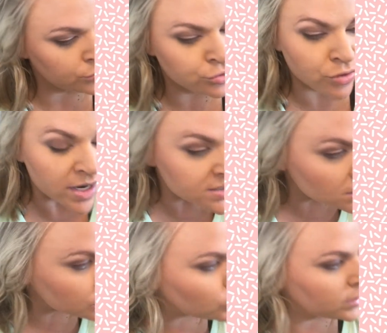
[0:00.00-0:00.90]
dries
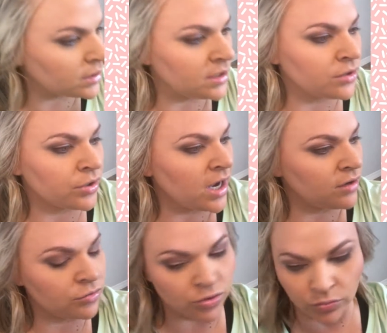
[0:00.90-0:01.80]
up quickly, or I
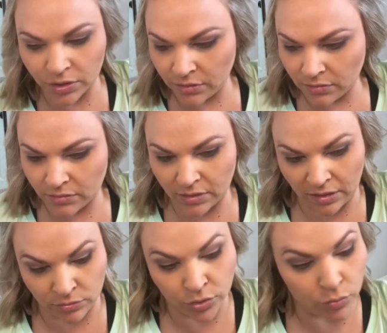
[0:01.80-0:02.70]
don't know
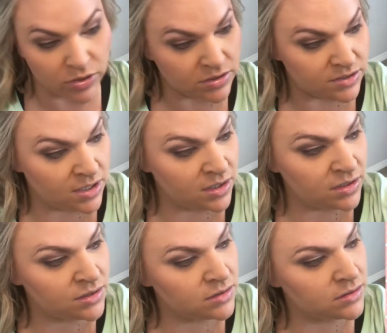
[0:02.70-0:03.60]
what to say.
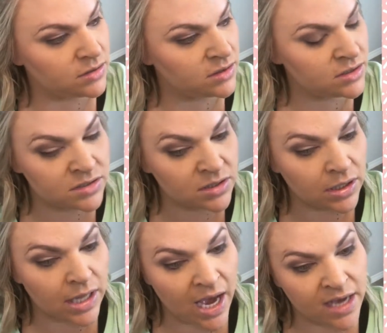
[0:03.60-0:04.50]
It doesn't
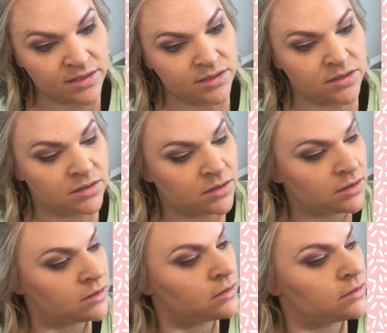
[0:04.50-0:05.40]
last
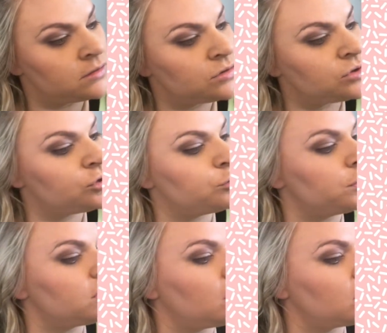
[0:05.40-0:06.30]
super
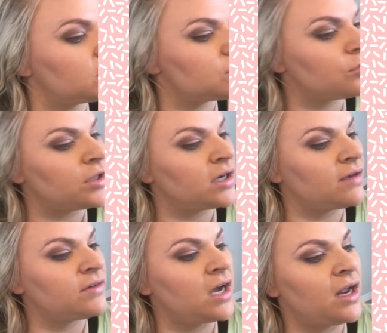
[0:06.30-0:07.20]
long. So then
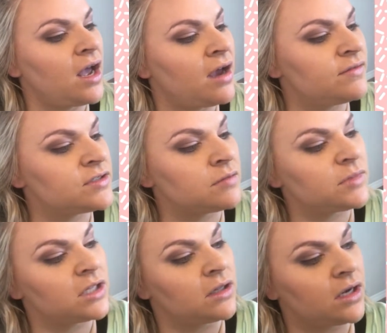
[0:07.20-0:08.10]
I've got to have
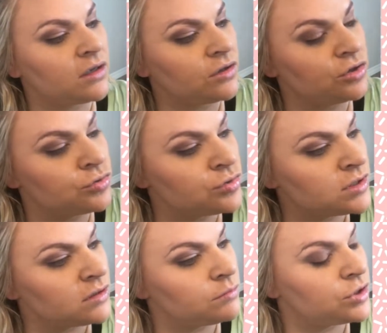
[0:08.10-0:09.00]
something that I can use
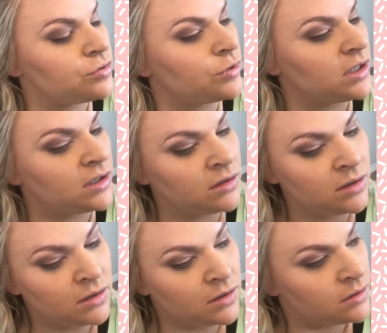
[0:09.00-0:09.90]
in between,
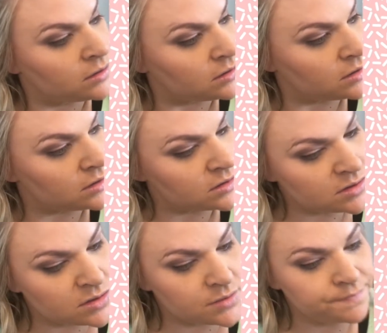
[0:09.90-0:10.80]

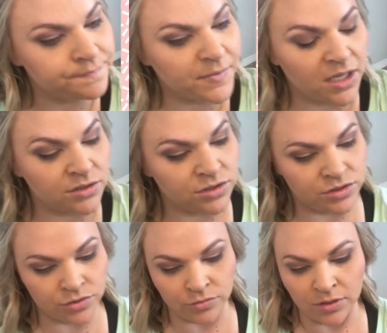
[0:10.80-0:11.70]
because I just
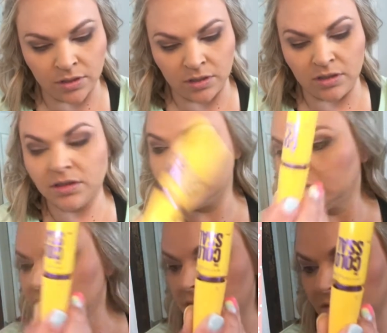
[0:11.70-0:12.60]
do.
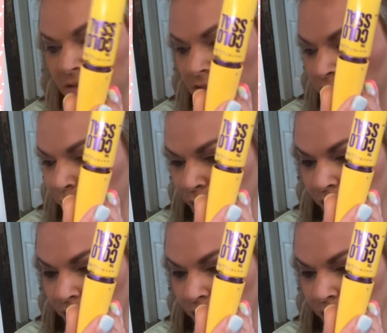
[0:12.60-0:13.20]
This is pretty